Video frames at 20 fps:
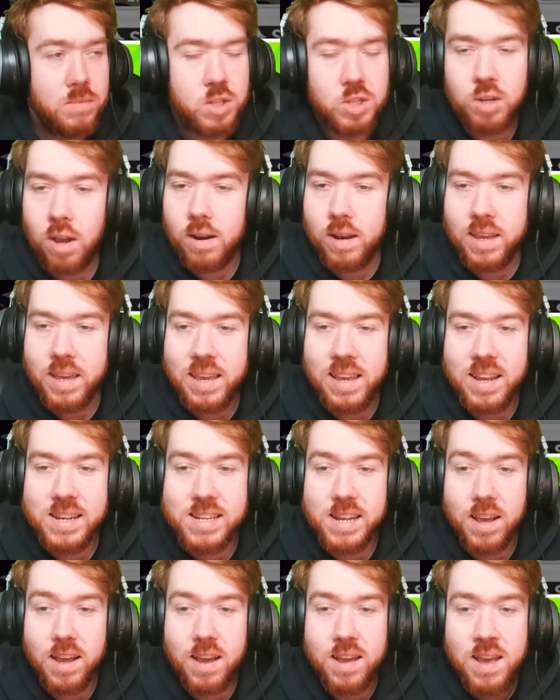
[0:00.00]
Charlotte is
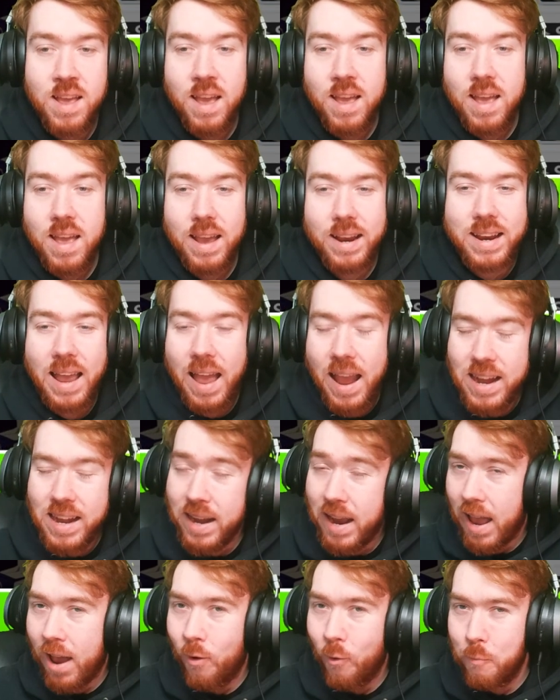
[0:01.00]
kind
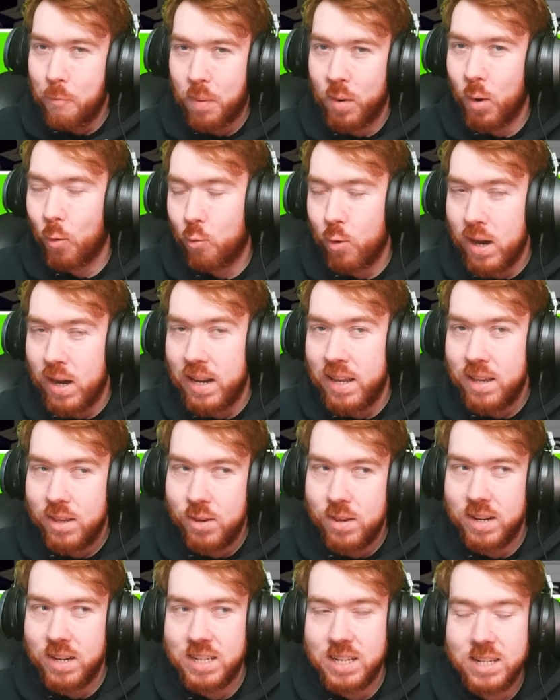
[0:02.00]
of out, but not
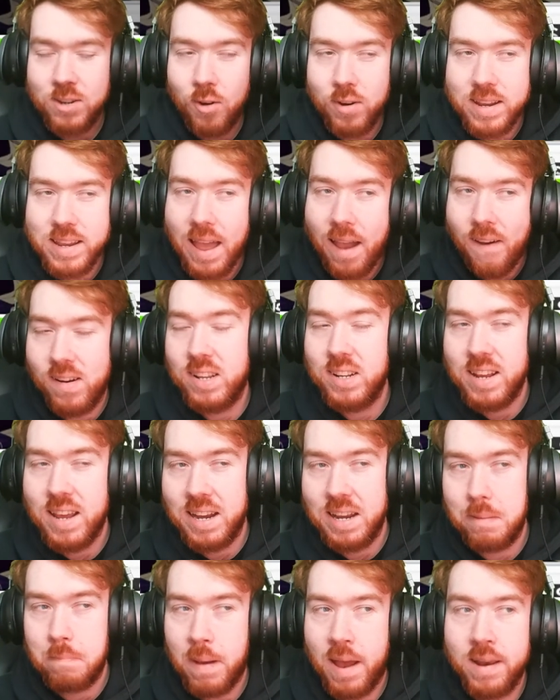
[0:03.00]
really. She's not guaranteed
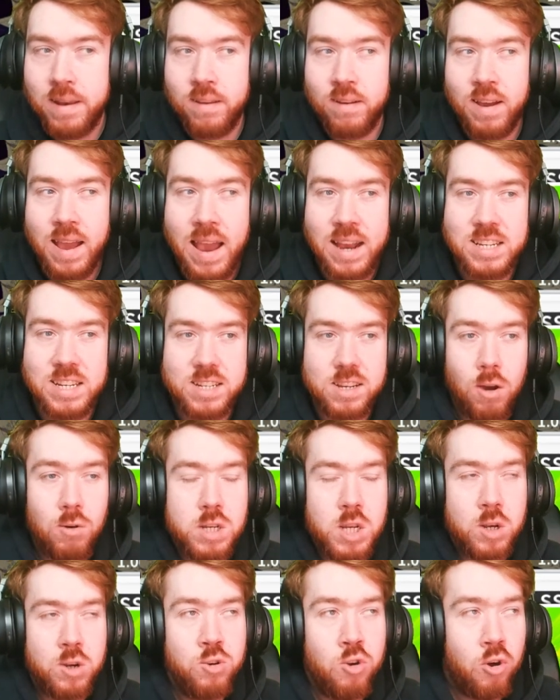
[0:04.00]
any banner, and she's
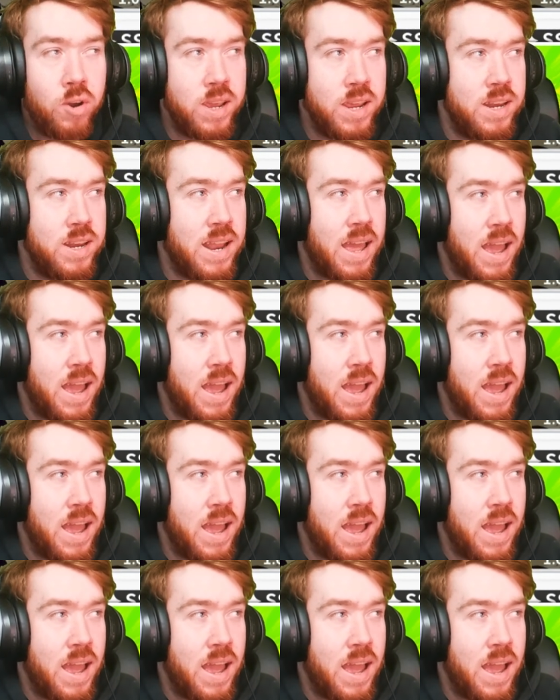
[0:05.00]
also not in the